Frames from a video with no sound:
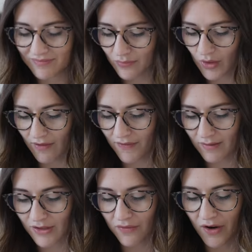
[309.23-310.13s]
what I've
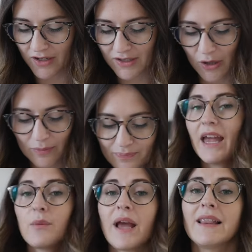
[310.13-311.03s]
found so far. So
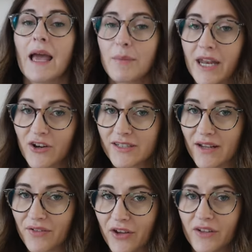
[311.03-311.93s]
anyway, a laminator is
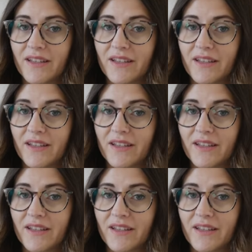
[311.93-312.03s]
definitely on the